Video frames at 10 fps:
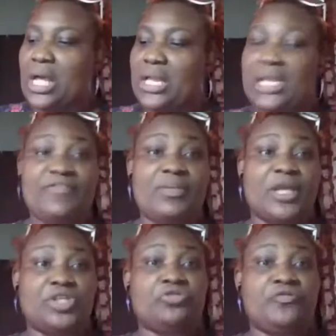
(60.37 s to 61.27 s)
Living My
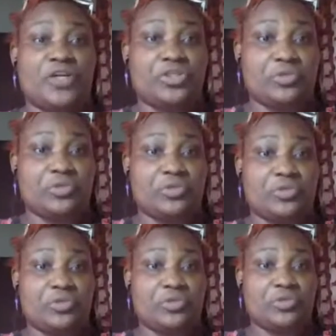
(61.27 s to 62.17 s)
Truth Virtual
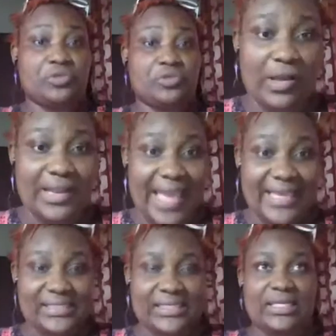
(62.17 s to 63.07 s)
Summit that I'm
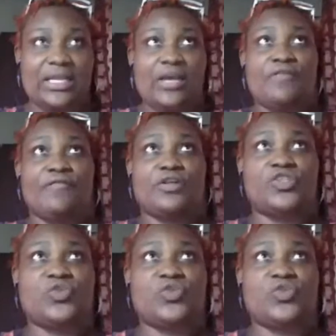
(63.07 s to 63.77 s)
organizing for the